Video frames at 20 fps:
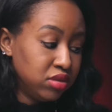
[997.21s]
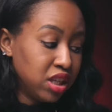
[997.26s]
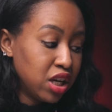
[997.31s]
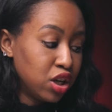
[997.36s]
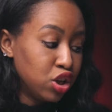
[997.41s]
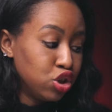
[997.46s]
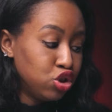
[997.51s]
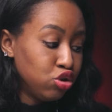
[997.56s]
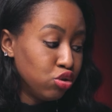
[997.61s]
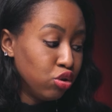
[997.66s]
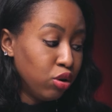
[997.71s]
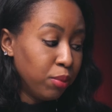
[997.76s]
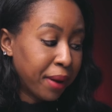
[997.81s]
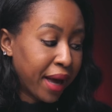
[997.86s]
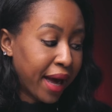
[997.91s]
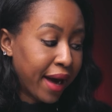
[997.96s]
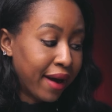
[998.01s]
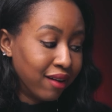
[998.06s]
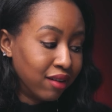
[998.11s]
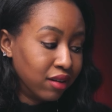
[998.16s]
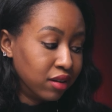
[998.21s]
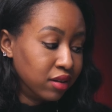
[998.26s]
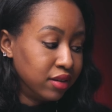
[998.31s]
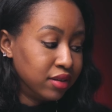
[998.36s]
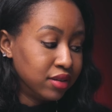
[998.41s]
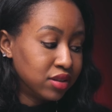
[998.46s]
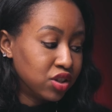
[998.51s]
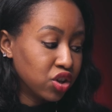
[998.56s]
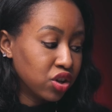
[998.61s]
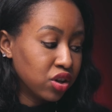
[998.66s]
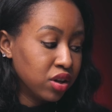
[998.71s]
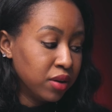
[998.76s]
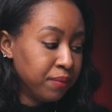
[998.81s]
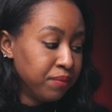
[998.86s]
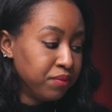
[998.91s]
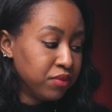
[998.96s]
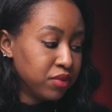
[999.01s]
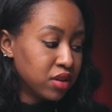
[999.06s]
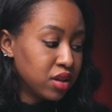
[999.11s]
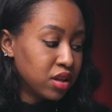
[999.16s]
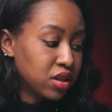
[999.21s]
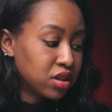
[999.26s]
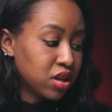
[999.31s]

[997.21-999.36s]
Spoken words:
did a dual pattern and took the